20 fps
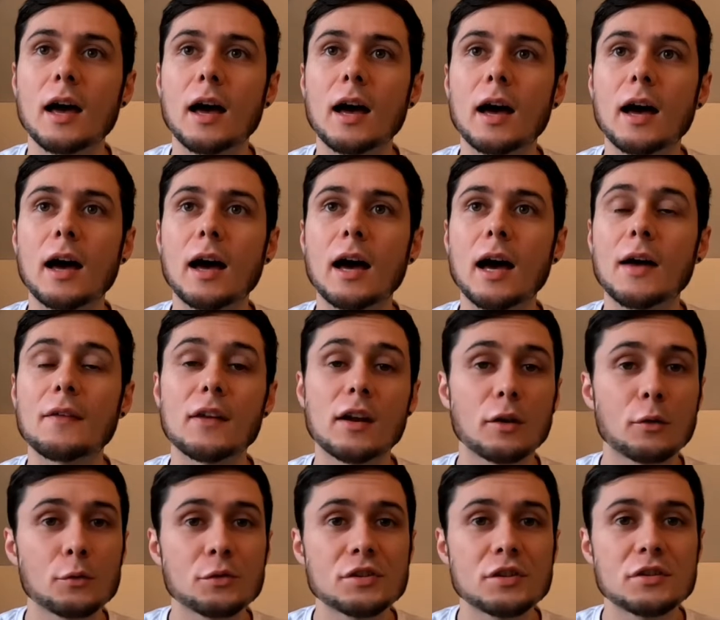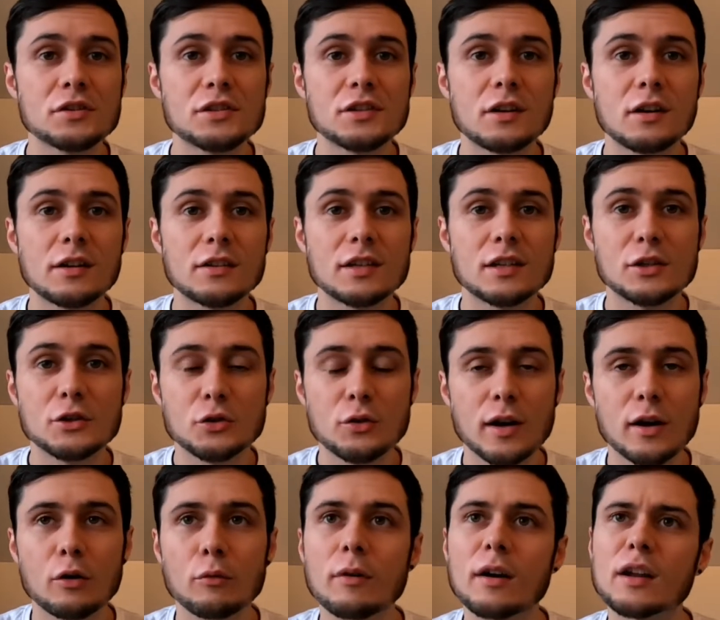And then I also started
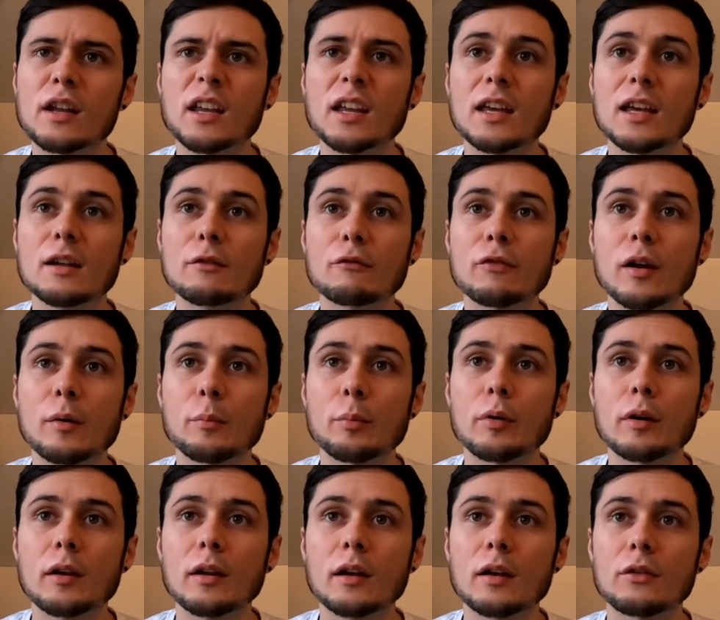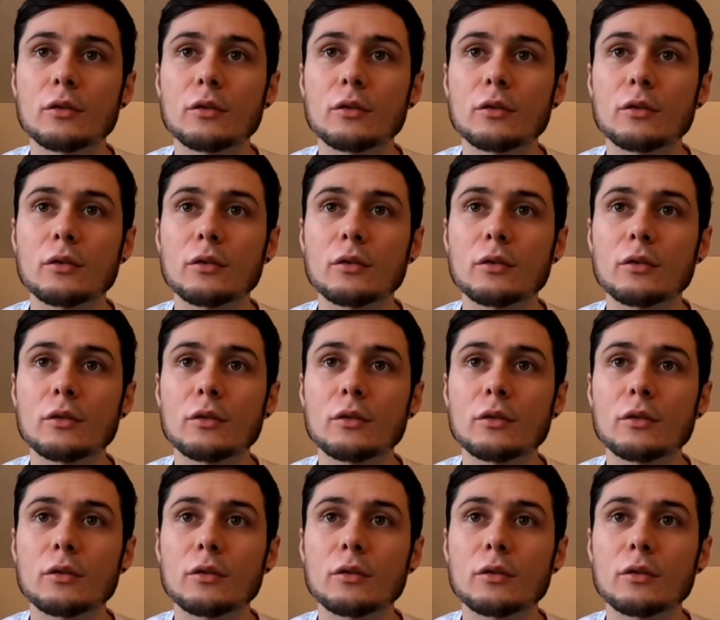trail running in February.